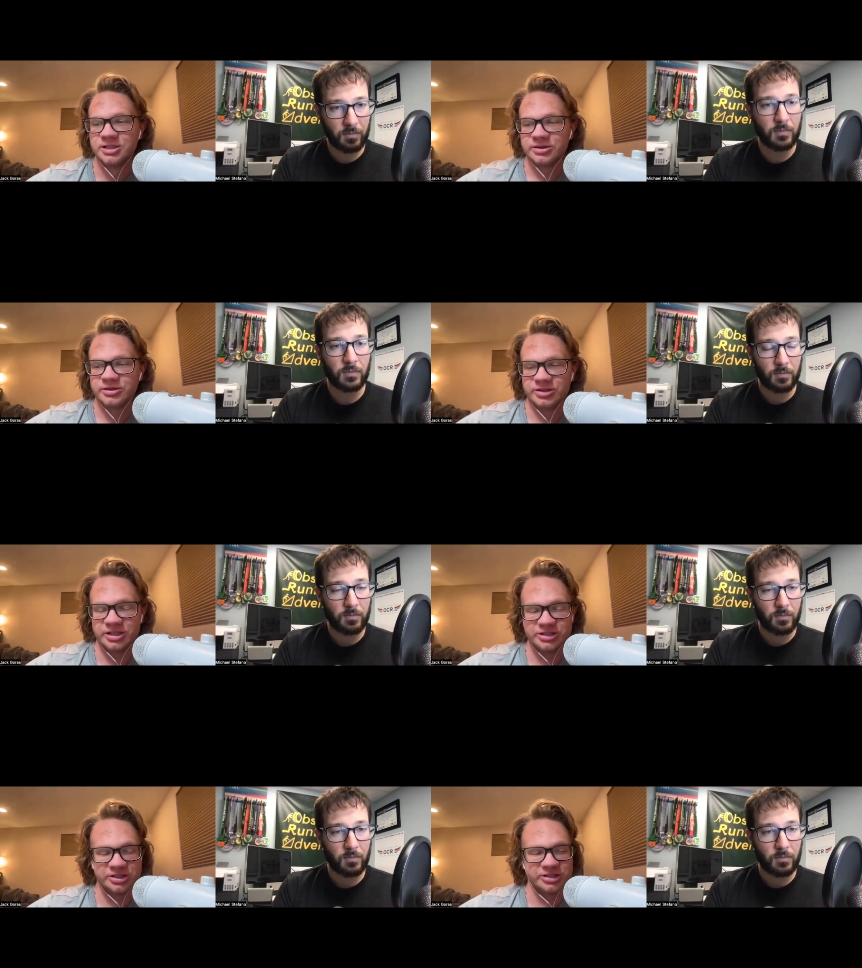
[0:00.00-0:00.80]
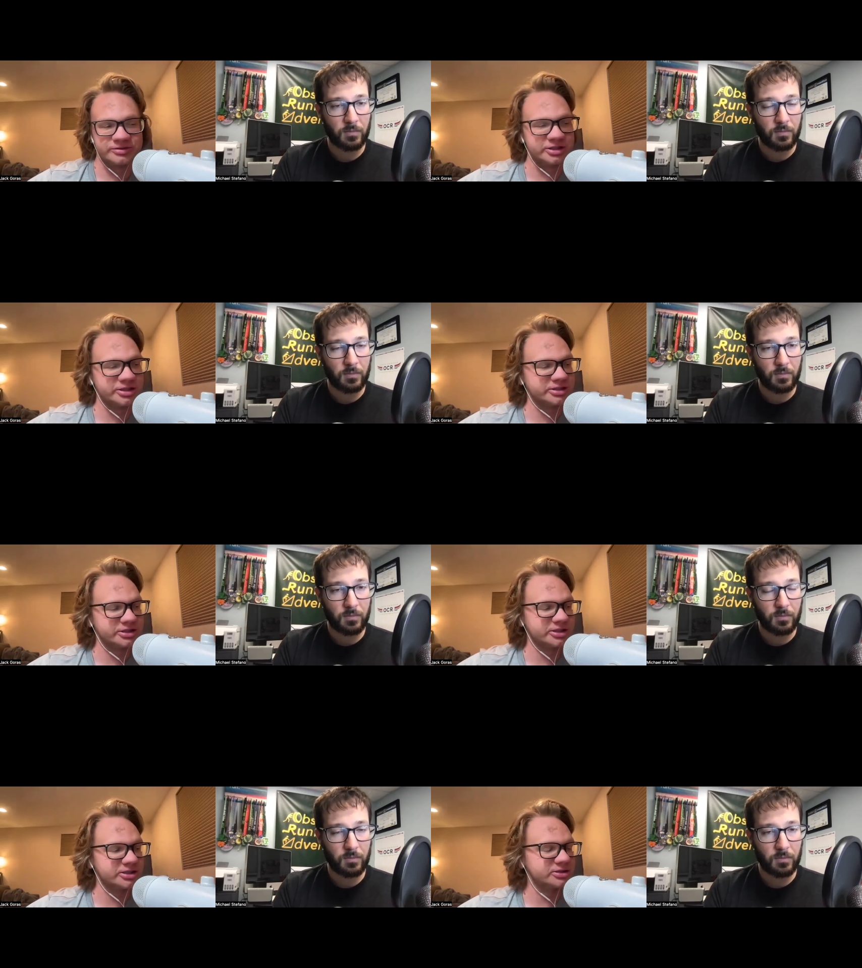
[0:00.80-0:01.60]
Speaker 1: the dangers of it,
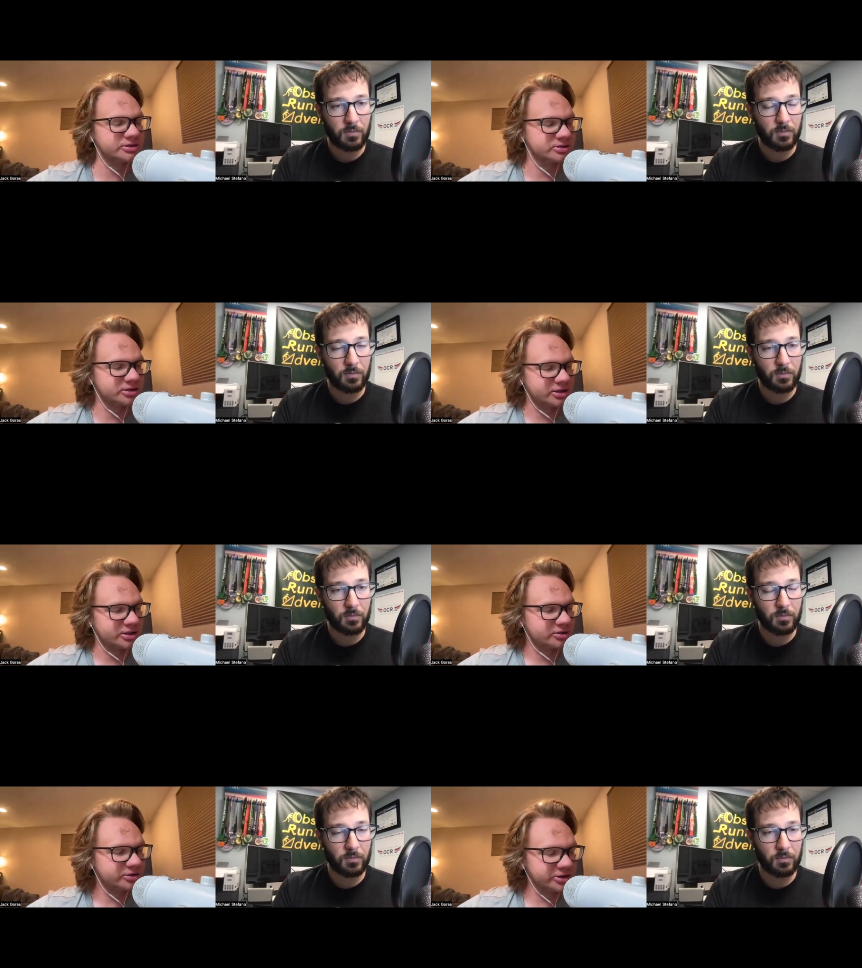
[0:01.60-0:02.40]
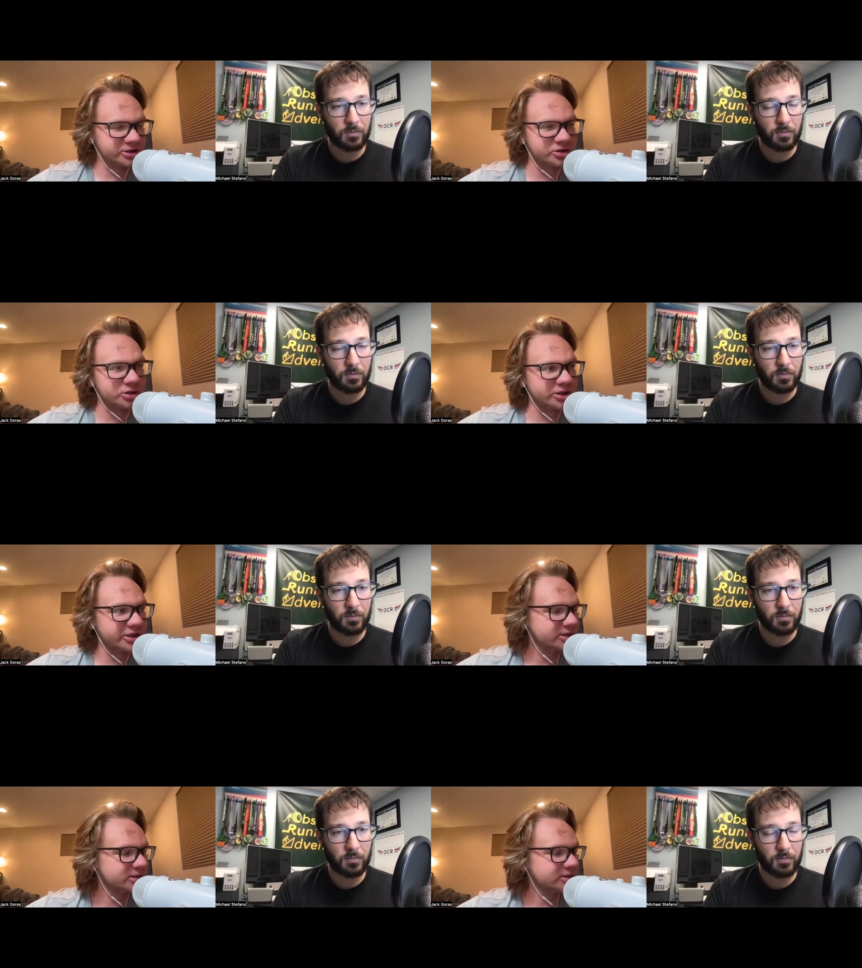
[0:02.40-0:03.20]
and I really enjoy
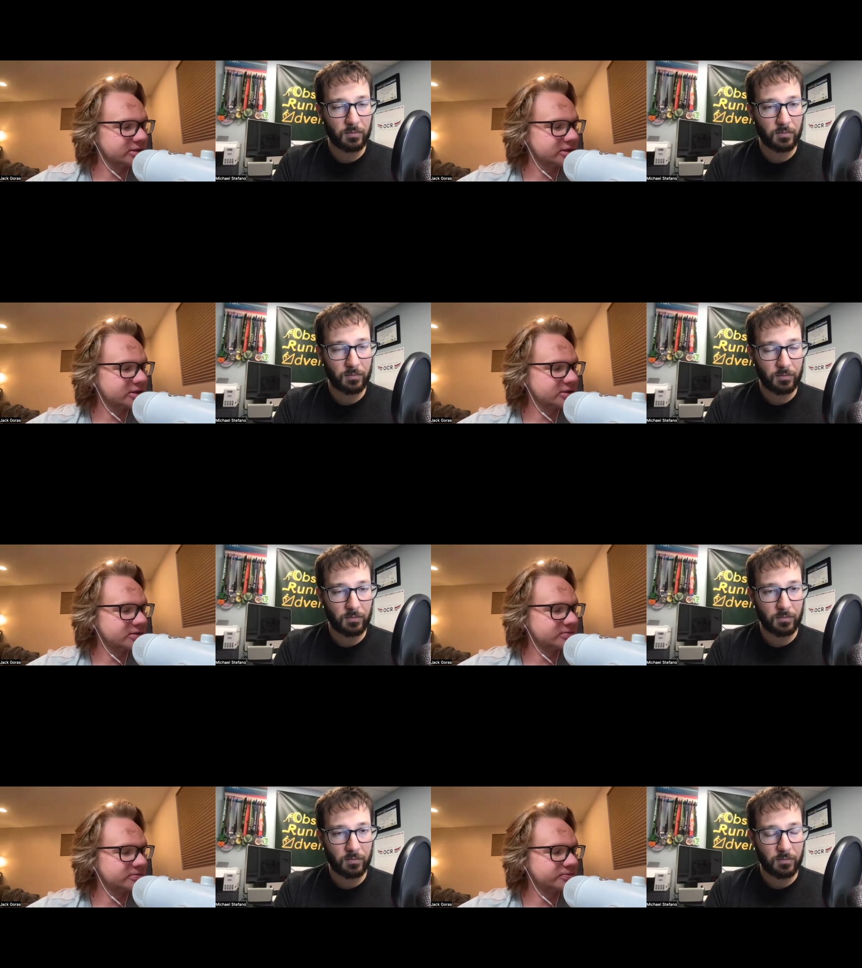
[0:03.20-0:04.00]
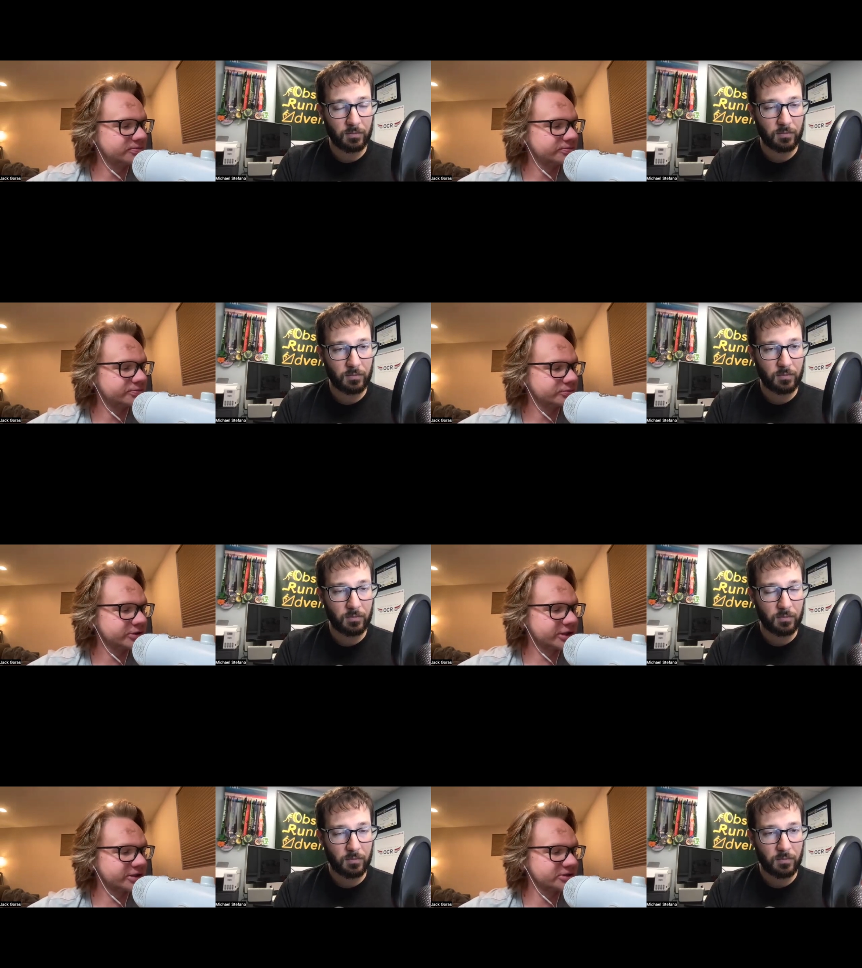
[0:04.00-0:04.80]
it.
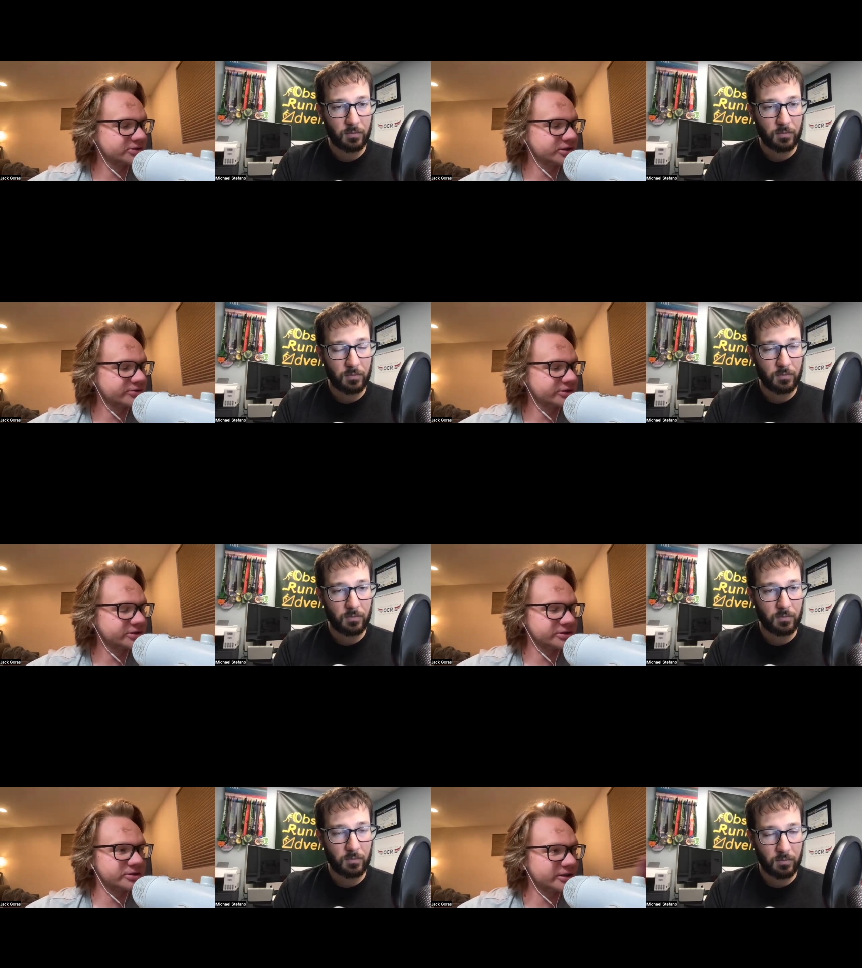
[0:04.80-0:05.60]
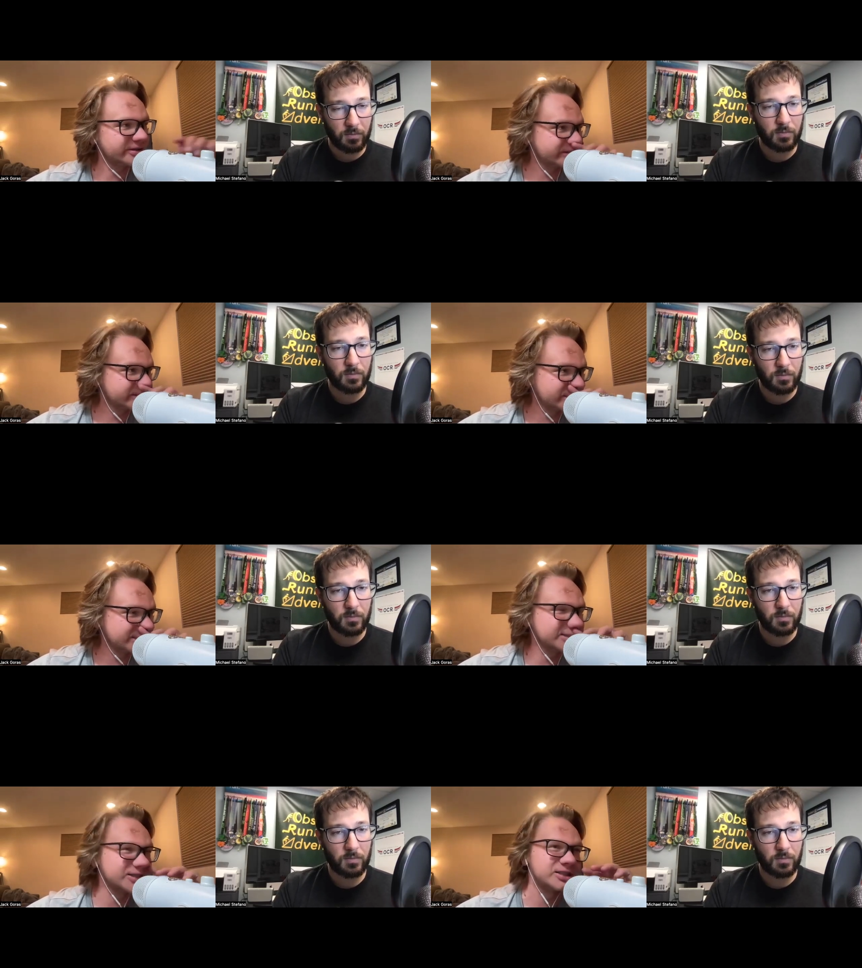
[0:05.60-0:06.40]
Yeah, I just love it. I
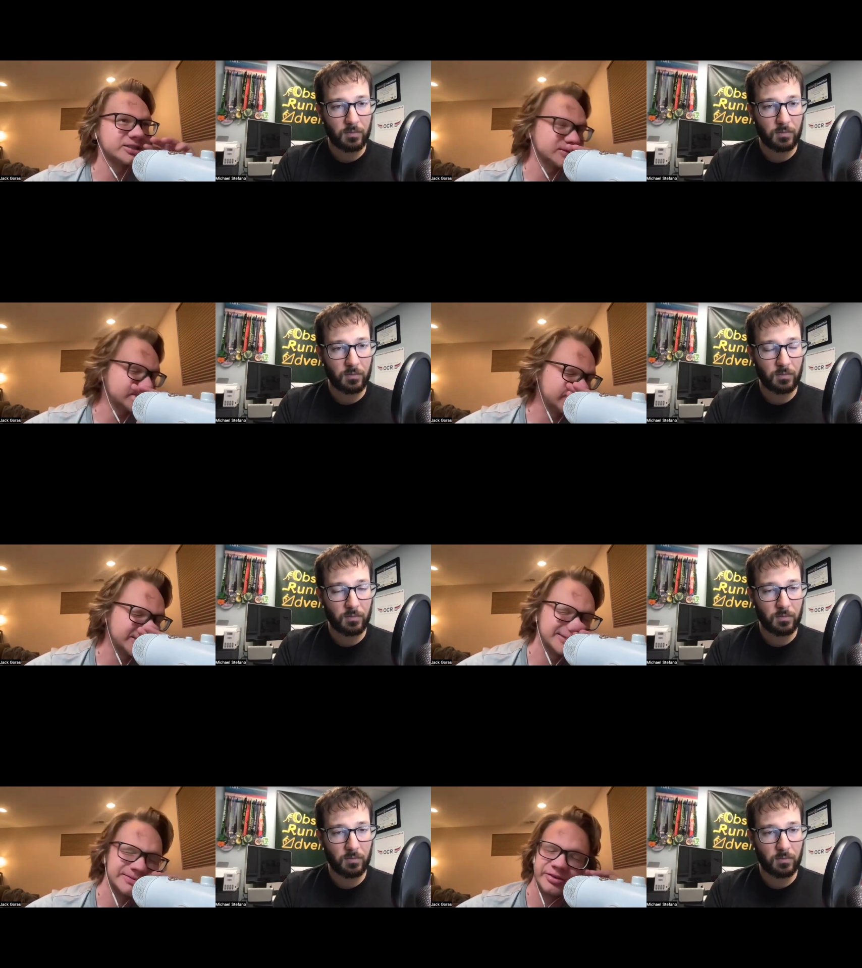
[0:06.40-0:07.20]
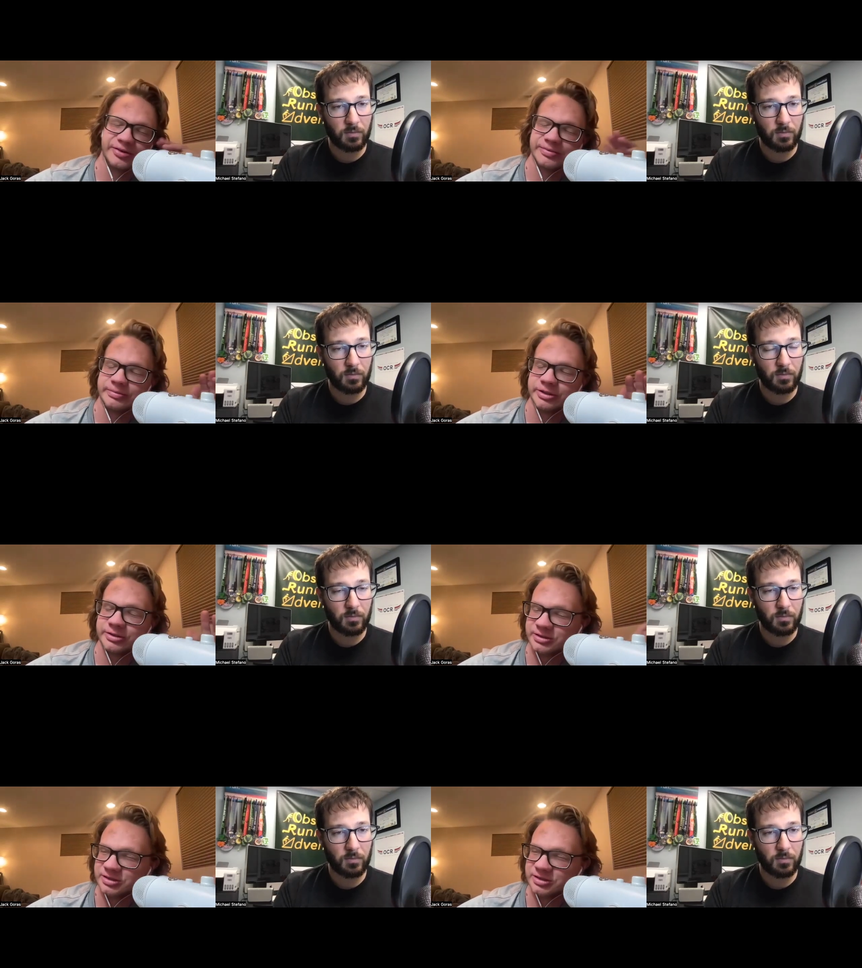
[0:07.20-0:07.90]
said August, but I meant September,